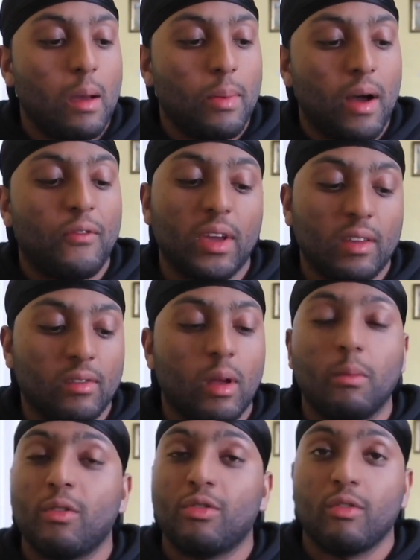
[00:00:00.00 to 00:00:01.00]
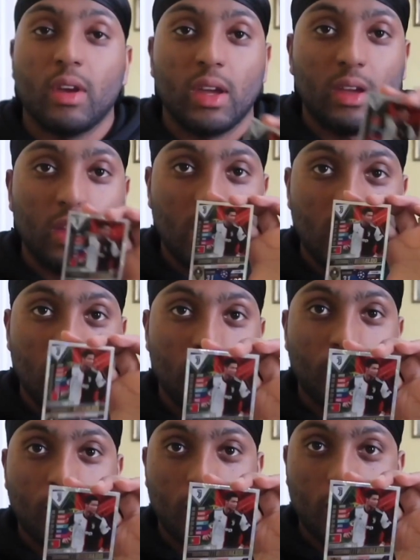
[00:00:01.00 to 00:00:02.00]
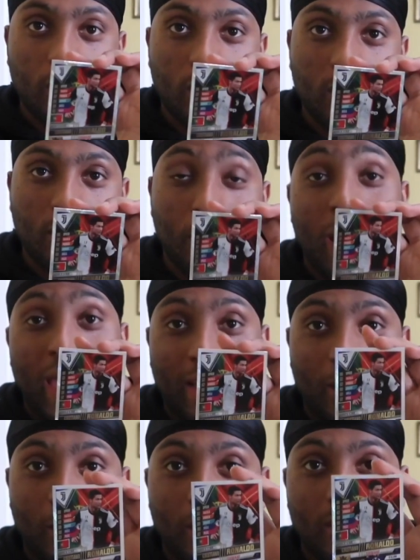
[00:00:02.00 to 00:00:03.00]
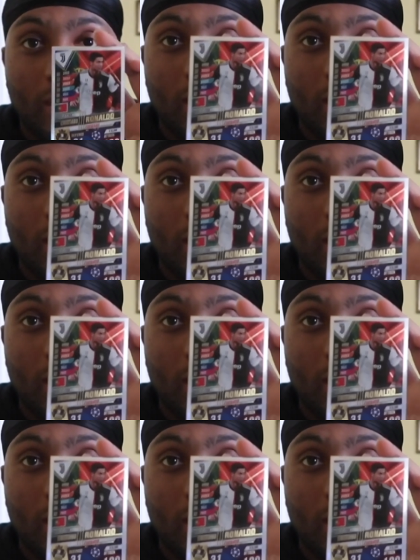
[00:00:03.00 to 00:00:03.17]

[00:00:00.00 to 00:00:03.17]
But I think number 3 for my GOAT